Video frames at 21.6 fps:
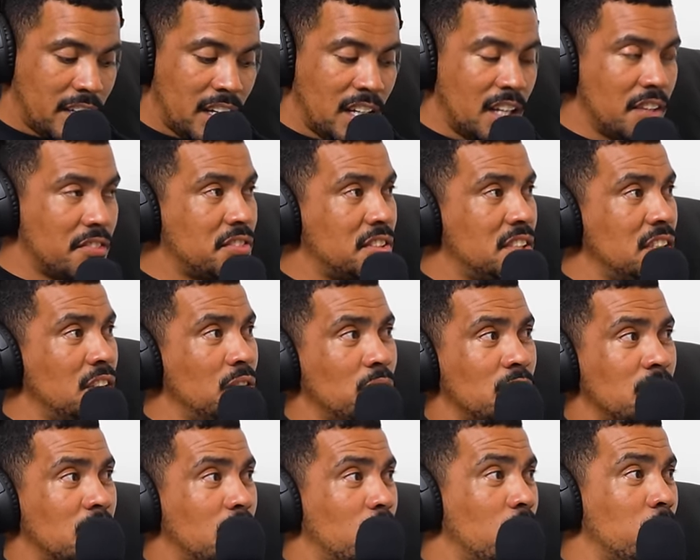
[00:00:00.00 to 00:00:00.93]
K F C
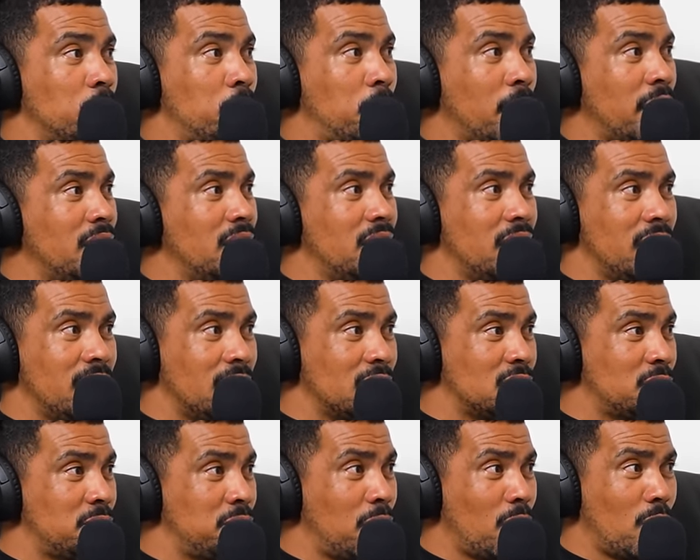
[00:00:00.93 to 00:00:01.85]
on on payday
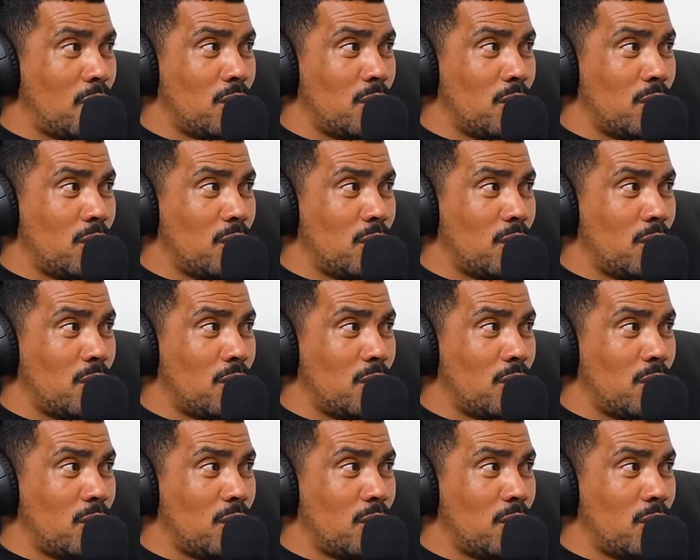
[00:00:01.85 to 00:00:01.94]
as fall,